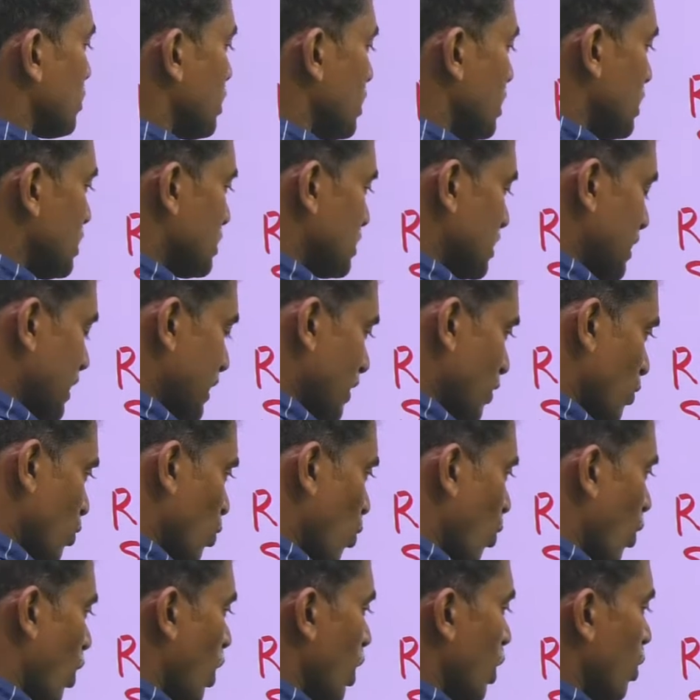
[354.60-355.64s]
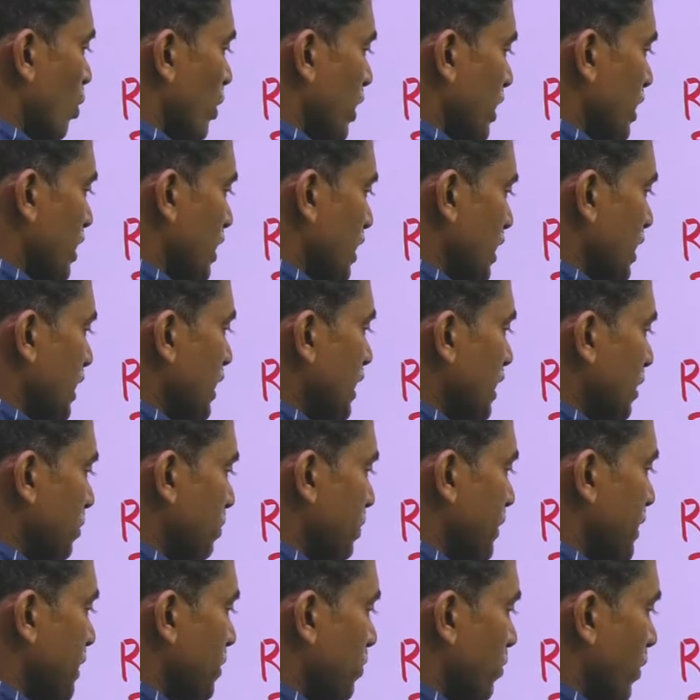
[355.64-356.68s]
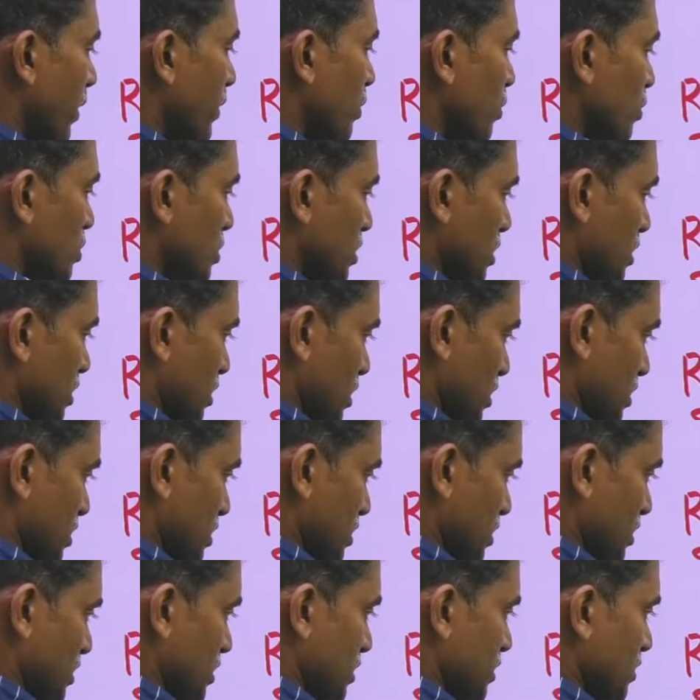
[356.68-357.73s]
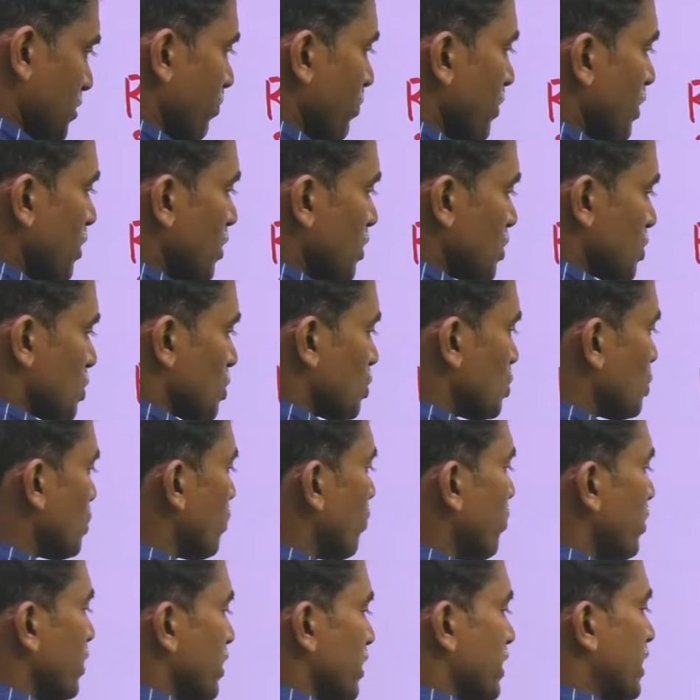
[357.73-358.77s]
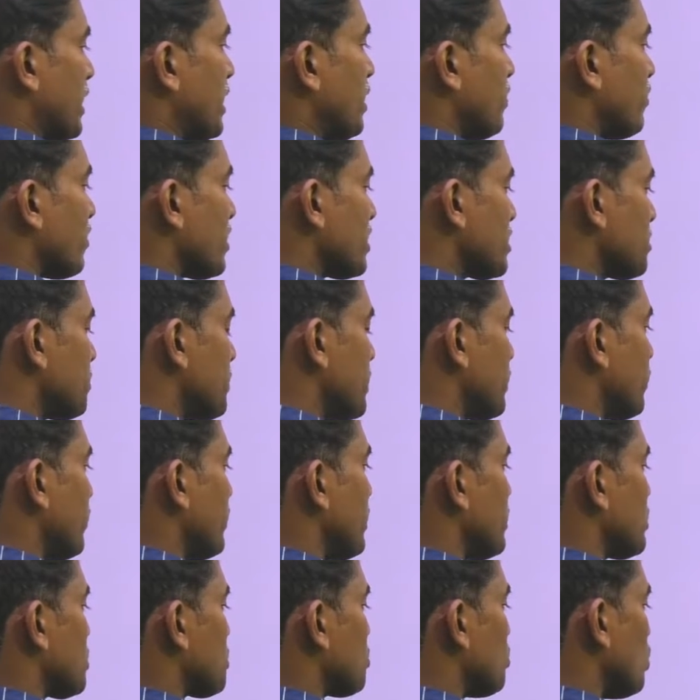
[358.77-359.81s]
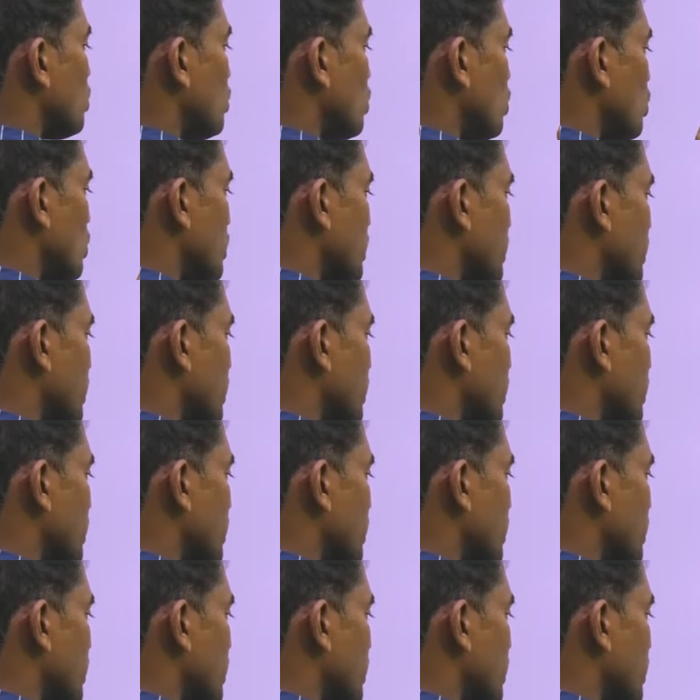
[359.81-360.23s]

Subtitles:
is involved in lipid biosynthesis. So, the difference between smooth